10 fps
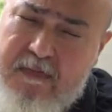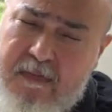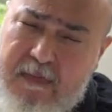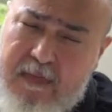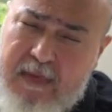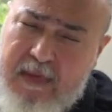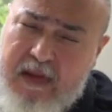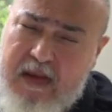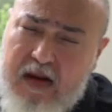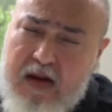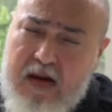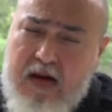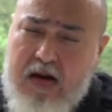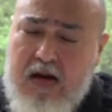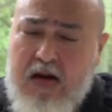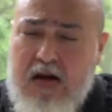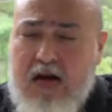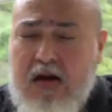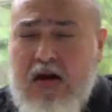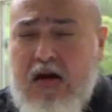
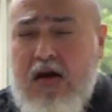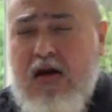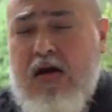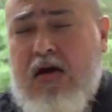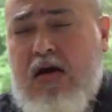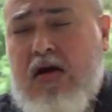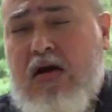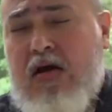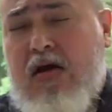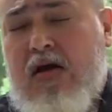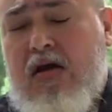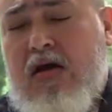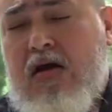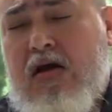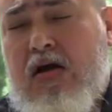No one is speaking in this clip.